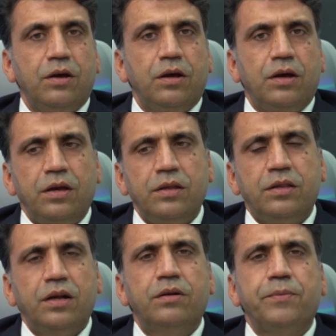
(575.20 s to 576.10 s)
He
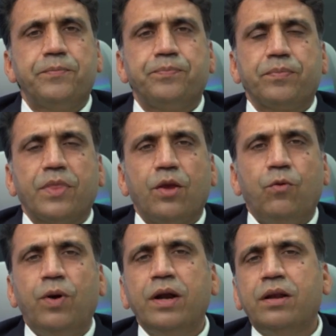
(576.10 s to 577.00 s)
said,
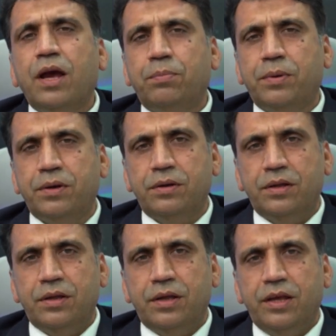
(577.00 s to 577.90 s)
what happened
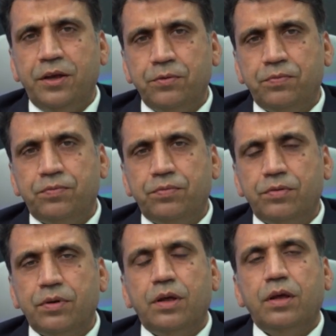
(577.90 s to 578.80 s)
if
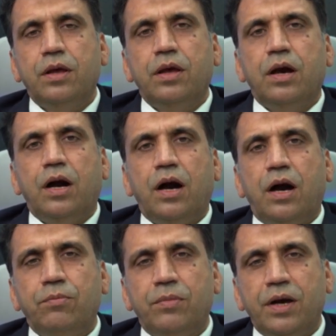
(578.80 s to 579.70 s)

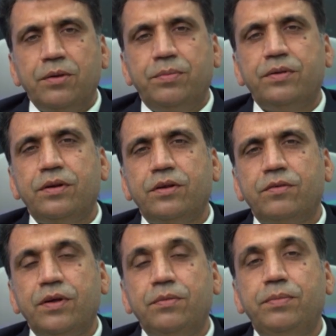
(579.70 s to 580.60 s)
my business will
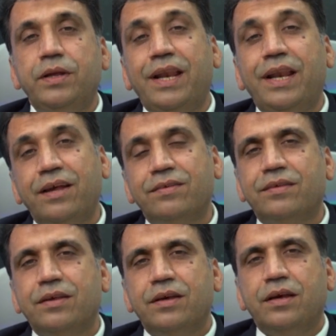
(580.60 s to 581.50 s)
be less
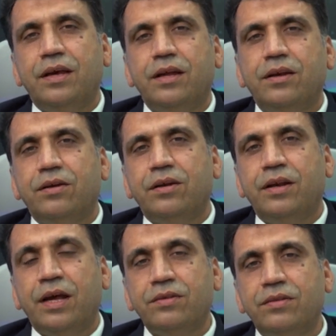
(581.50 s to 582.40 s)

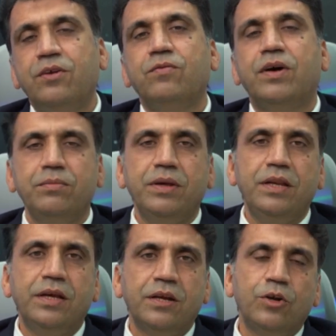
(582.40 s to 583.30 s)
than 1 million
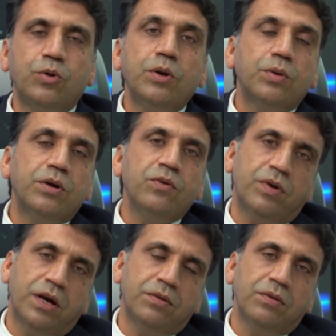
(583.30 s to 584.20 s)
in
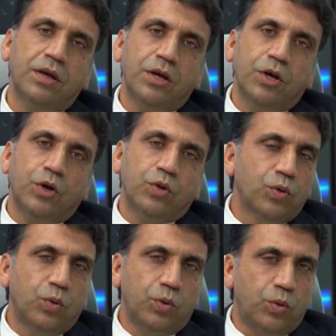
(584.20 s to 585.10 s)
2025? So
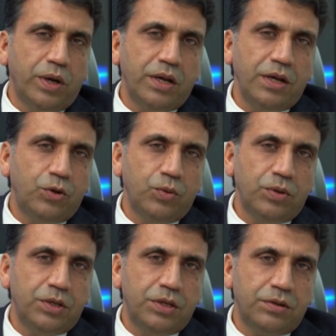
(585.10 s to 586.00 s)
do I need to
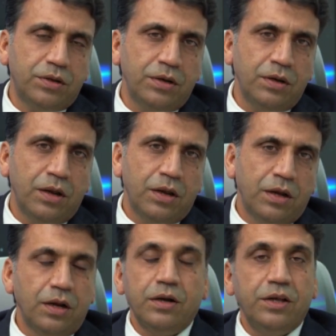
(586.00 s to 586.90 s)
register,
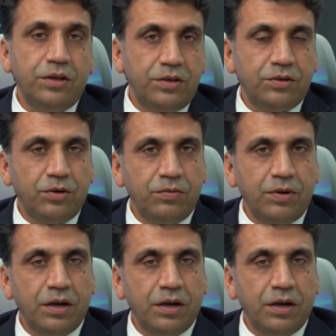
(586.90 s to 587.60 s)
deregister for